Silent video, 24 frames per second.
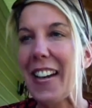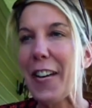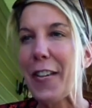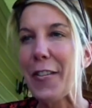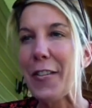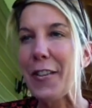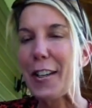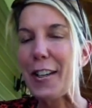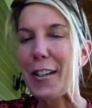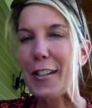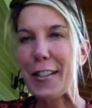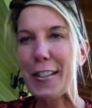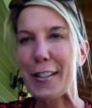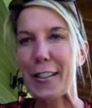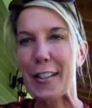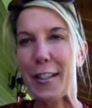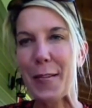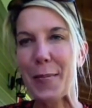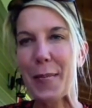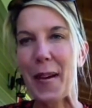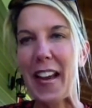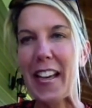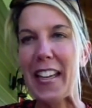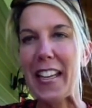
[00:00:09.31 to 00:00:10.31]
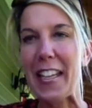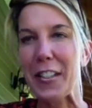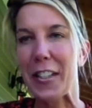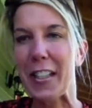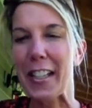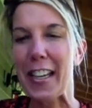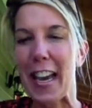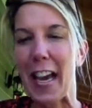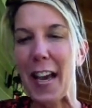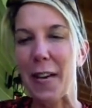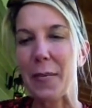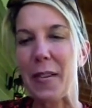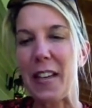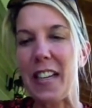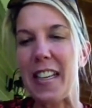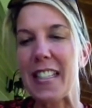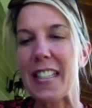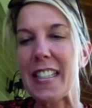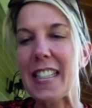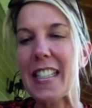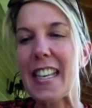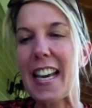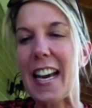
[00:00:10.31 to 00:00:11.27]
for you to look at my kitchen cabinets.